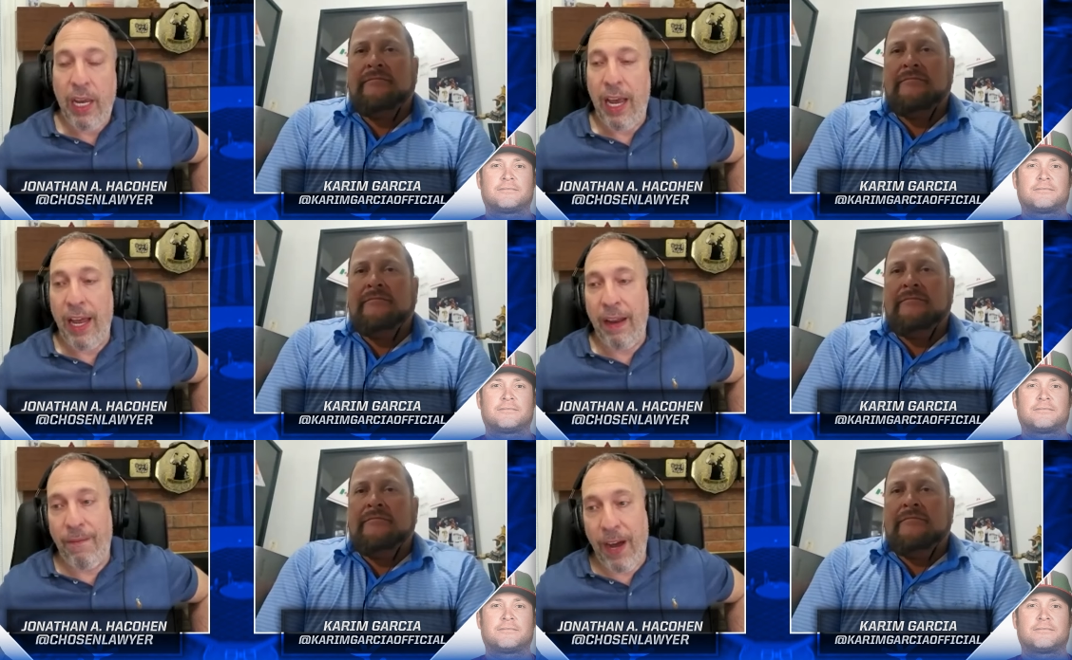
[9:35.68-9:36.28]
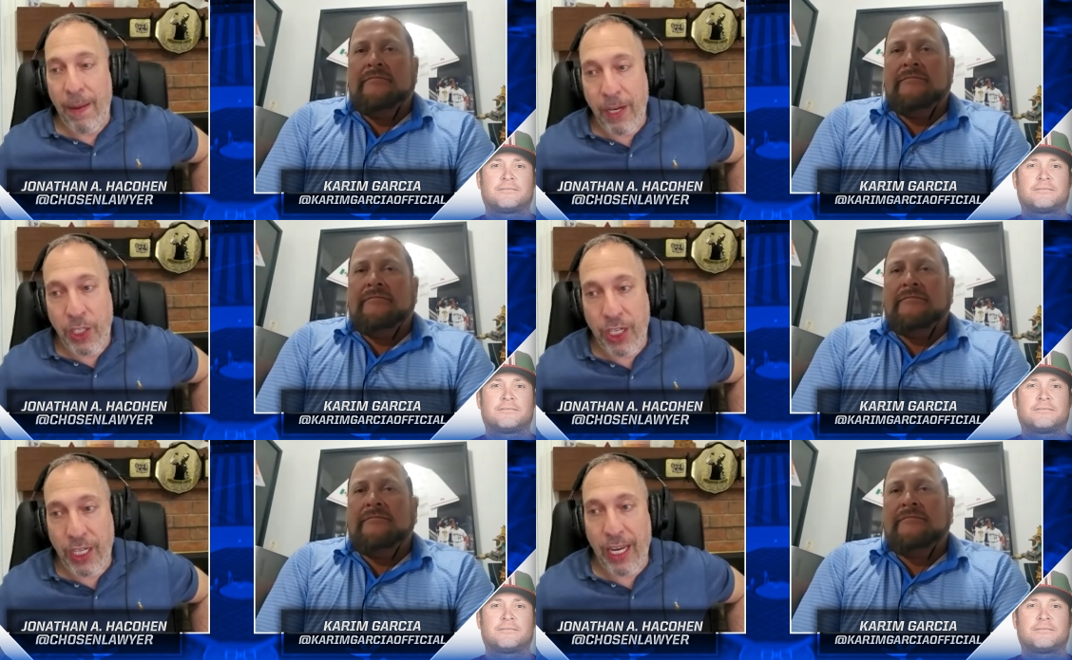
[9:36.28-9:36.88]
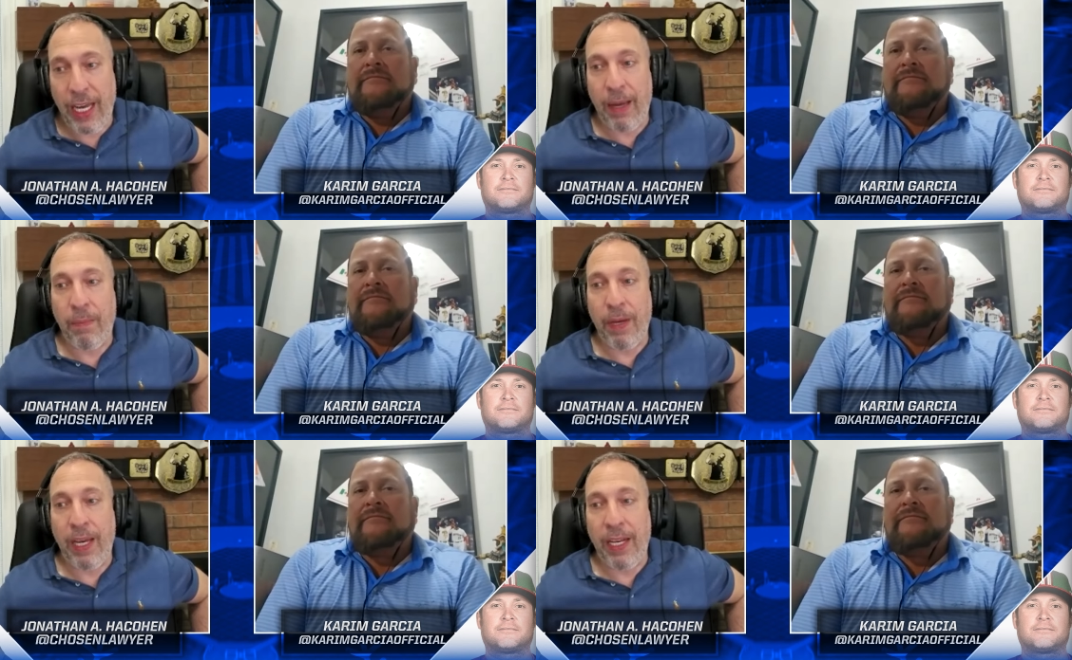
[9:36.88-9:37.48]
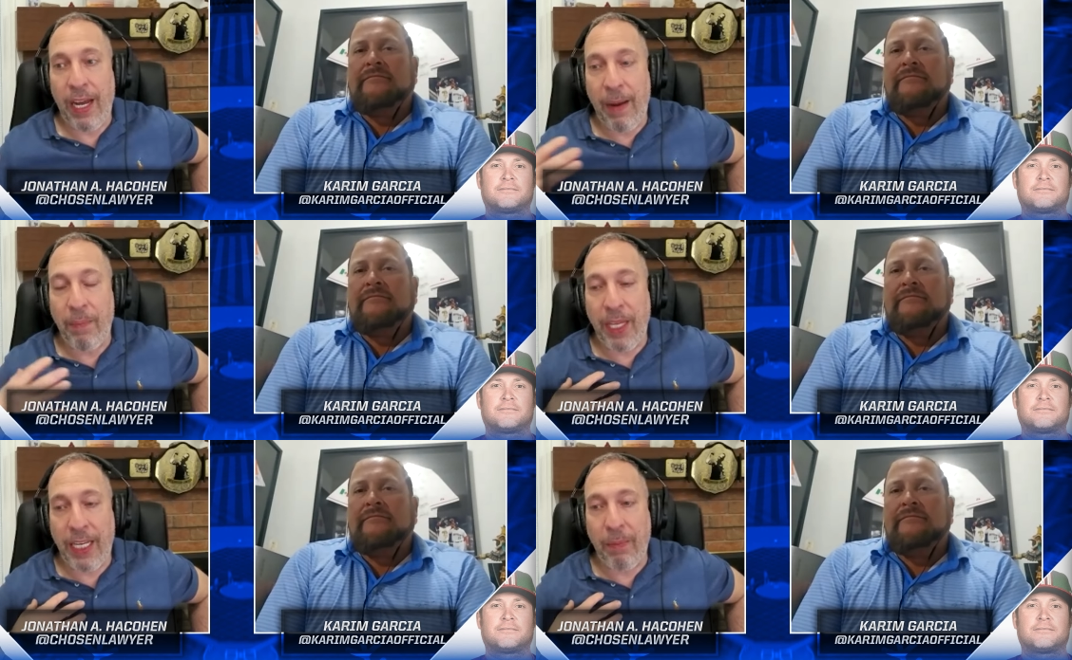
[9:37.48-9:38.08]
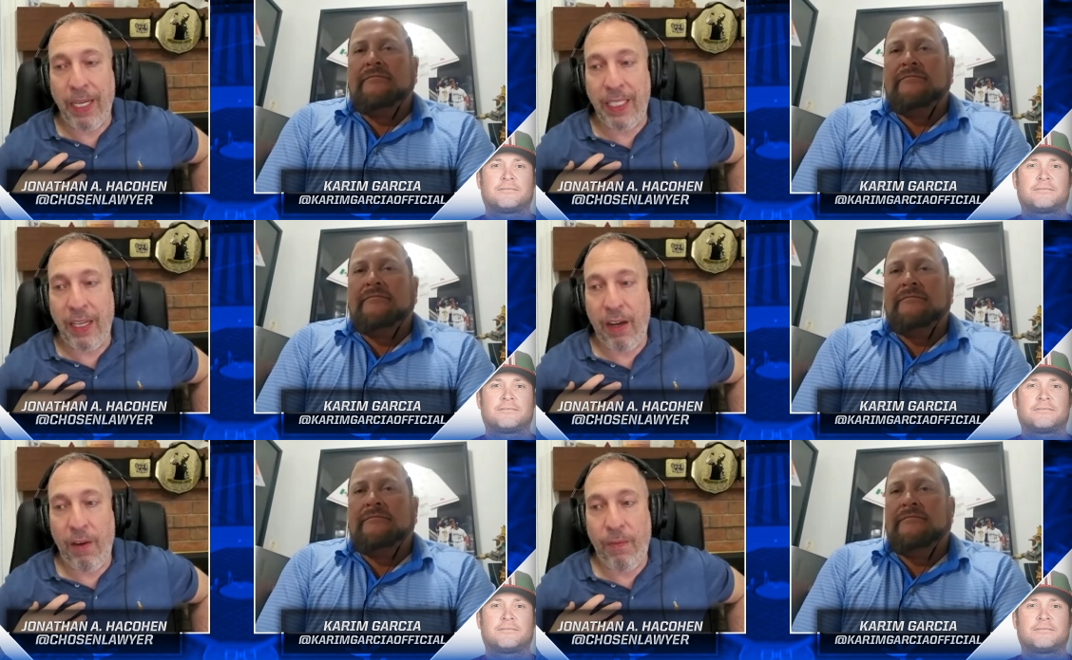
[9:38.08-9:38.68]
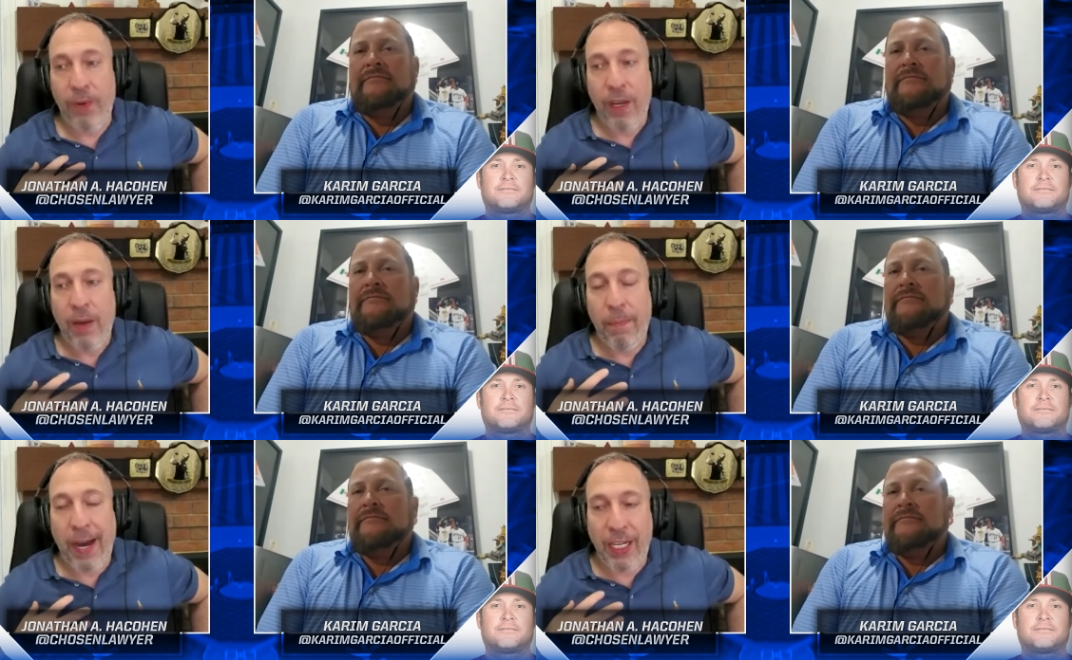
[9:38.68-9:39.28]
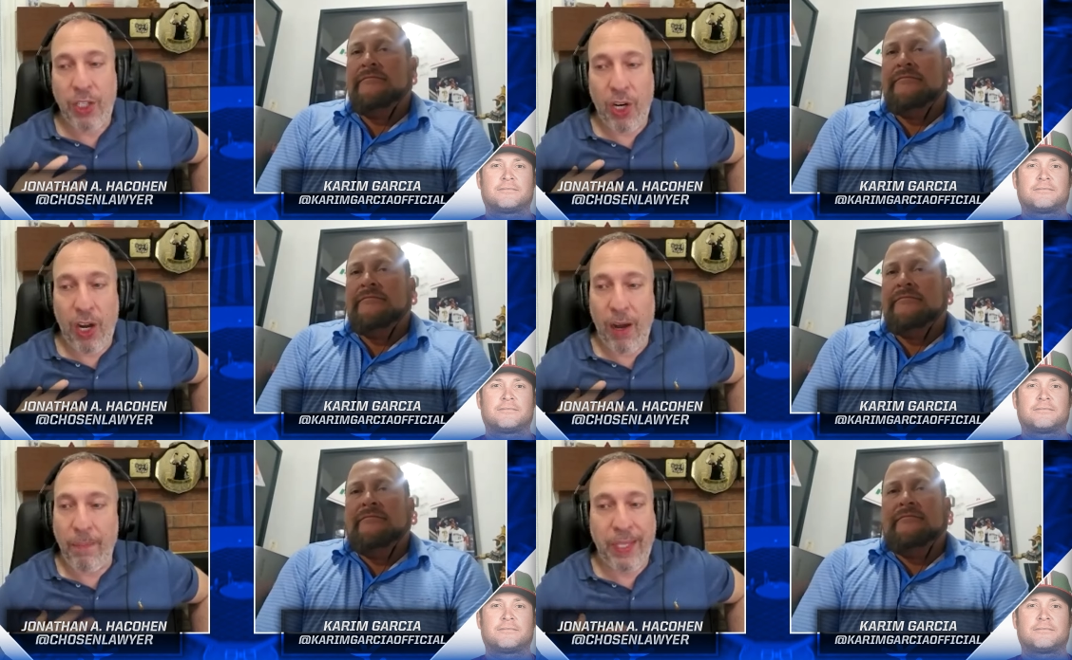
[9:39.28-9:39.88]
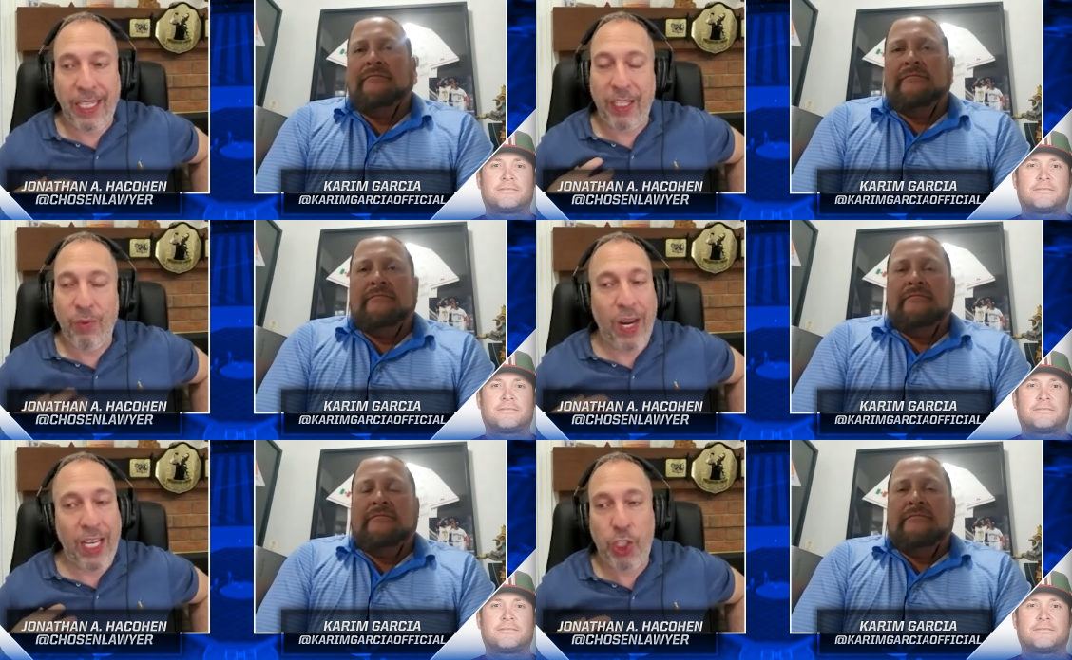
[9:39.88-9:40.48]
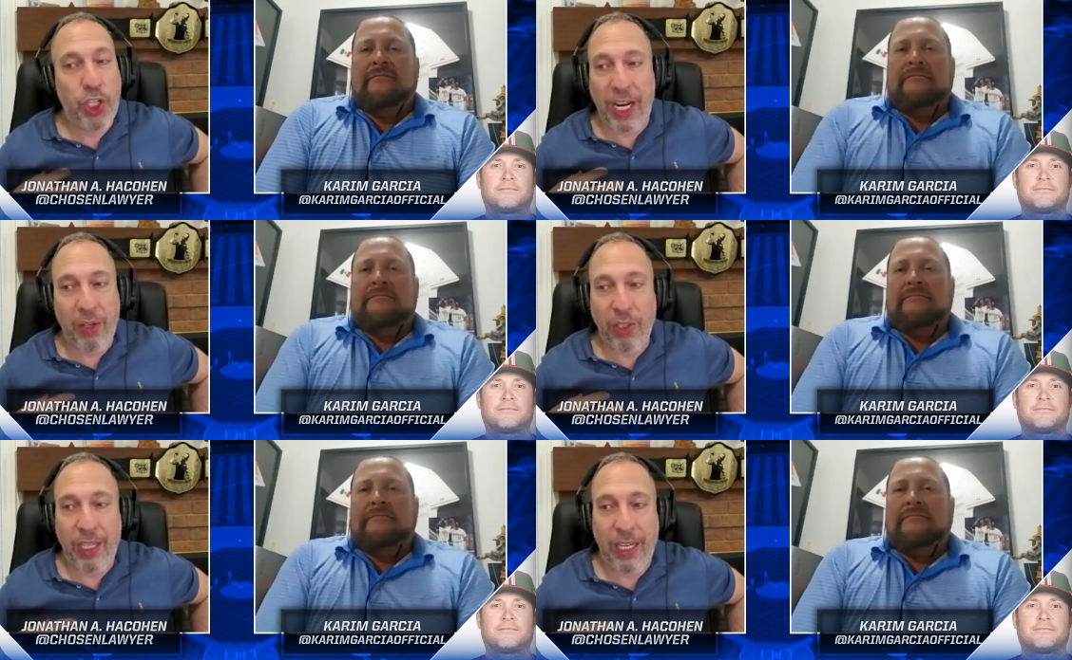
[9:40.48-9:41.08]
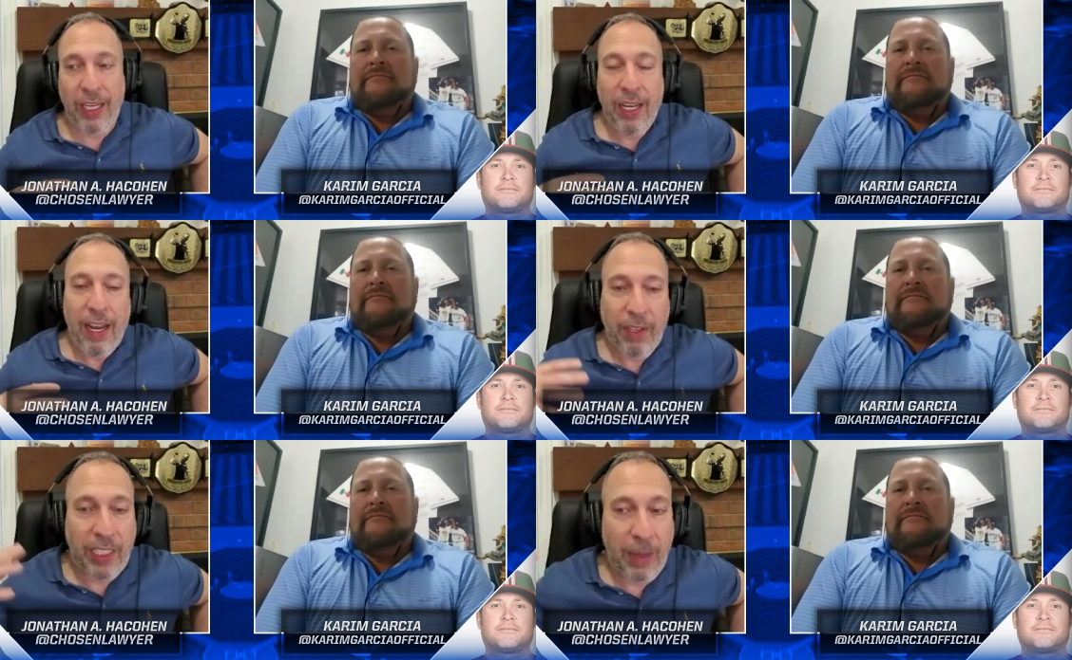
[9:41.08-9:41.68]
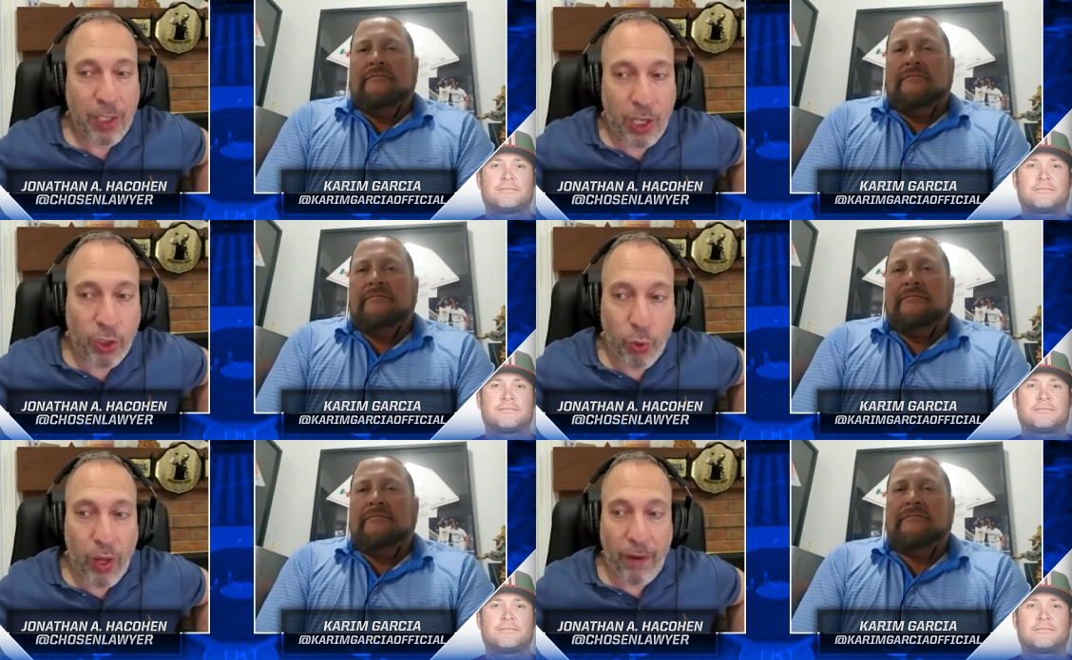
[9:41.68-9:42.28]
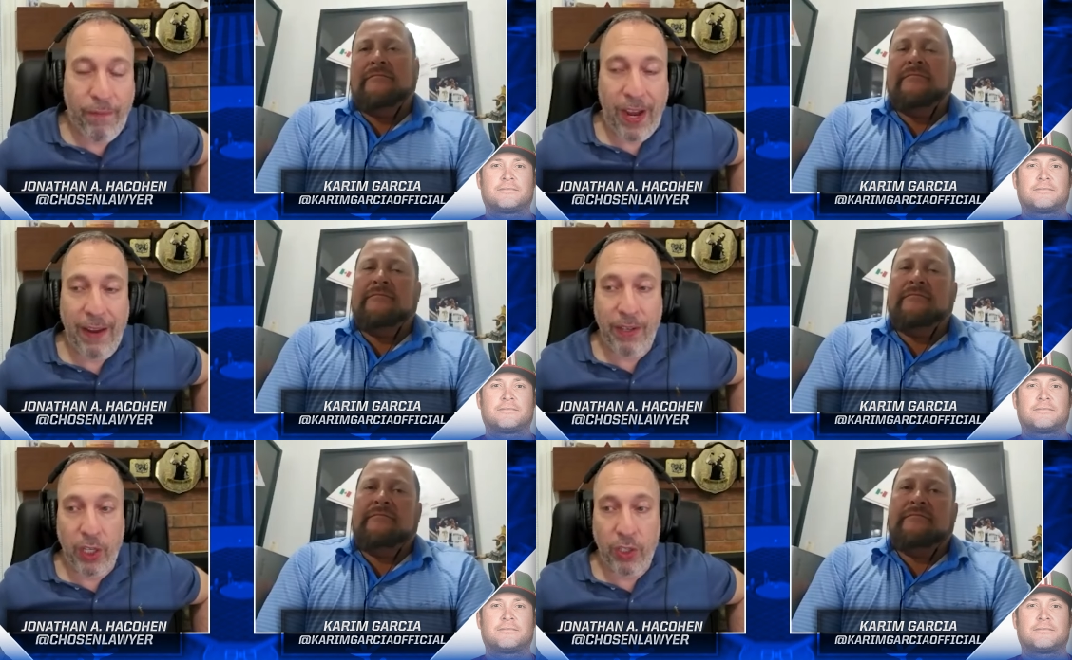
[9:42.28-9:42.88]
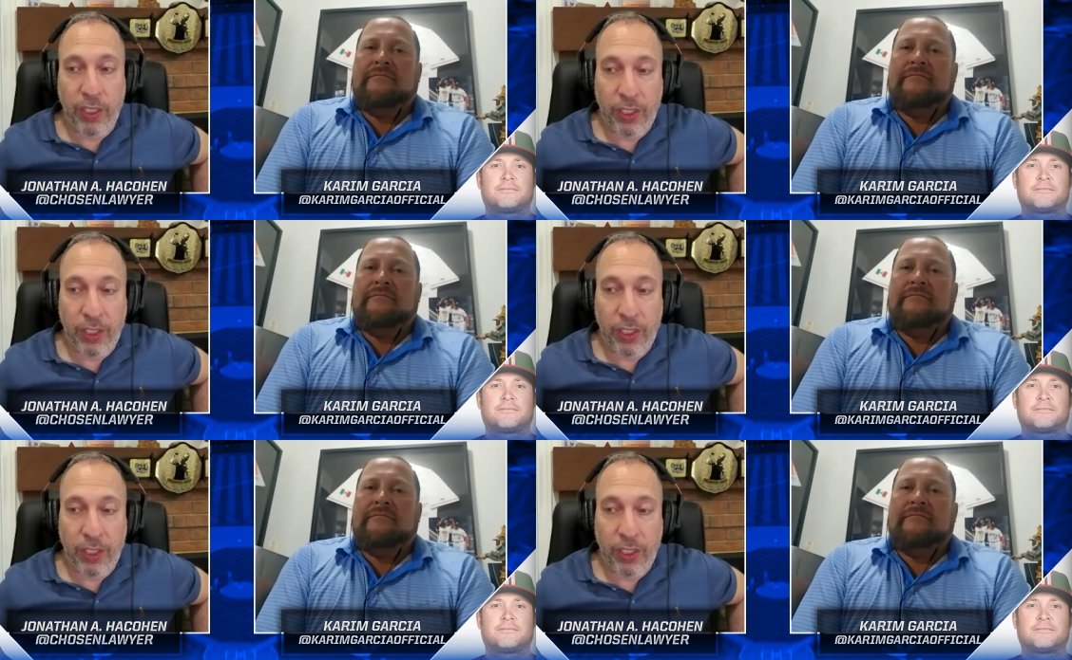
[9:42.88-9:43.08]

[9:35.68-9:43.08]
Speaker 1: And if I'm a GM and I'm thinking myself, my job doesn't rest generally if the team is going to do well in 5 years.